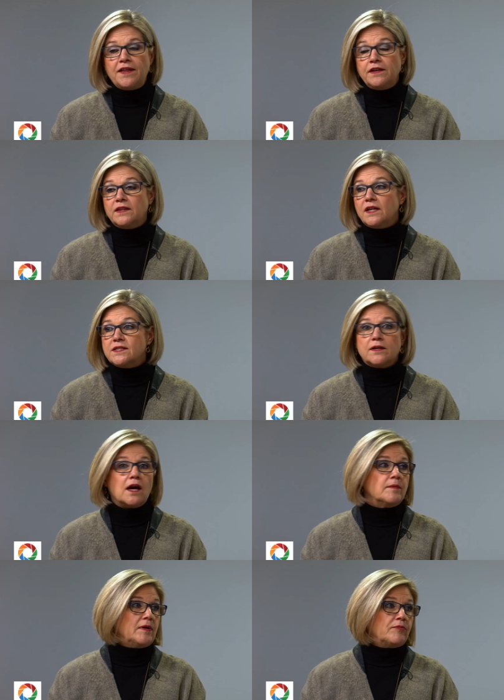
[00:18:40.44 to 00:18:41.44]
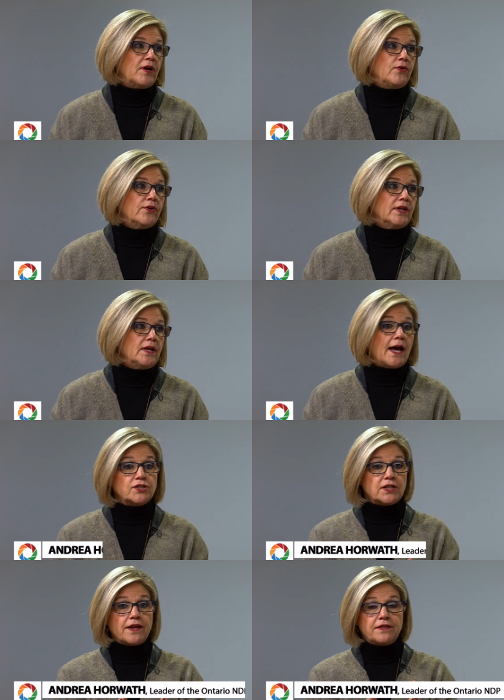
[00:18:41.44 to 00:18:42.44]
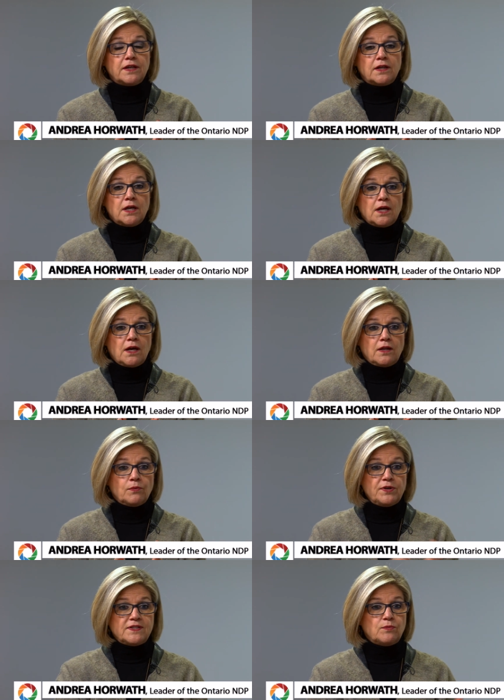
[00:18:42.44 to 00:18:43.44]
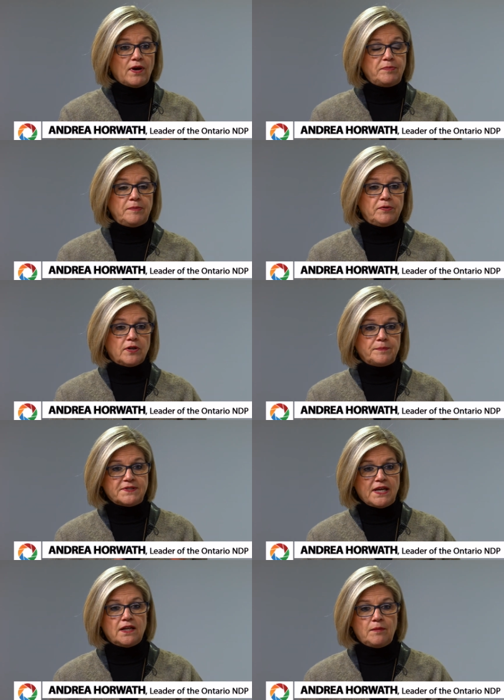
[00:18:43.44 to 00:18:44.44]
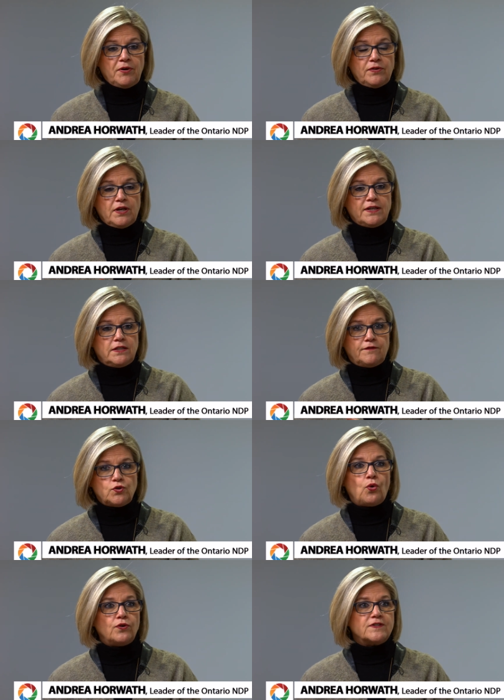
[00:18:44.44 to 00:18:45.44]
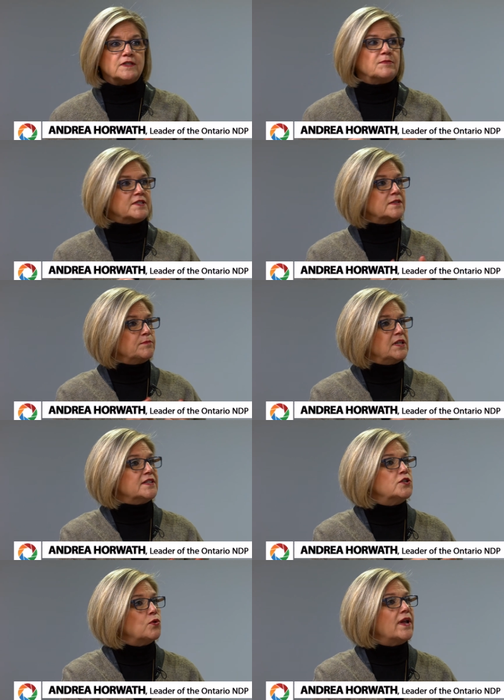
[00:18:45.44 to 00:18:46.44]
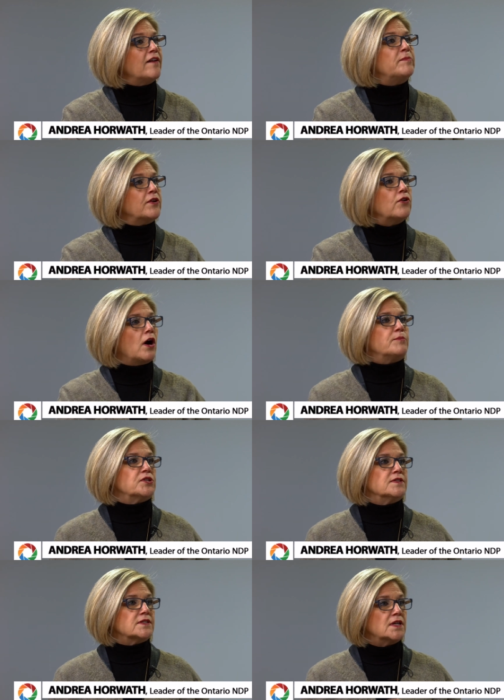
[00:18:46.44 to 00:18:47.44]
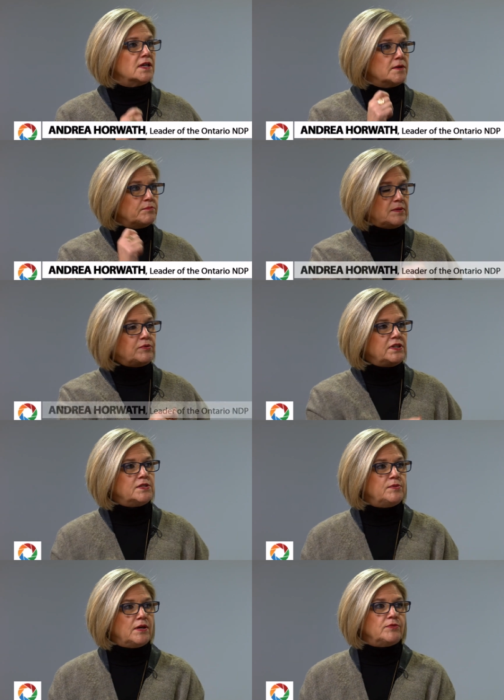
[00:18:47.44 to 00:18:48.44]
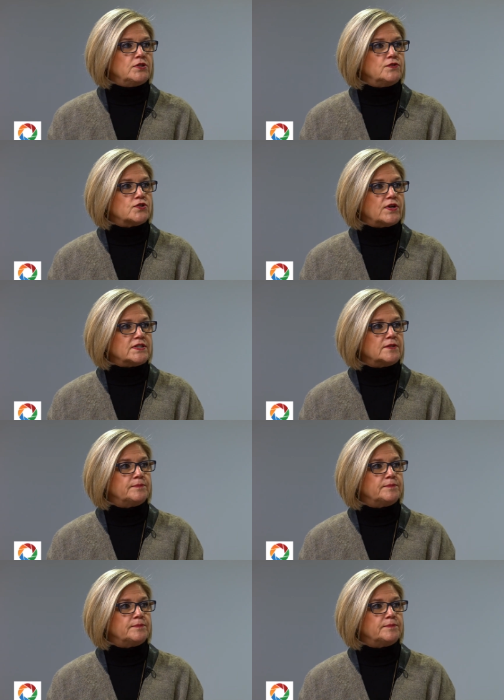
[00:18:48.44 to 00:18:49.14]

I think that's got to be a priority. Actually, I think uh, the reason why people are upset about the idea of tolls is because they don't have better options people need to be able to use transit.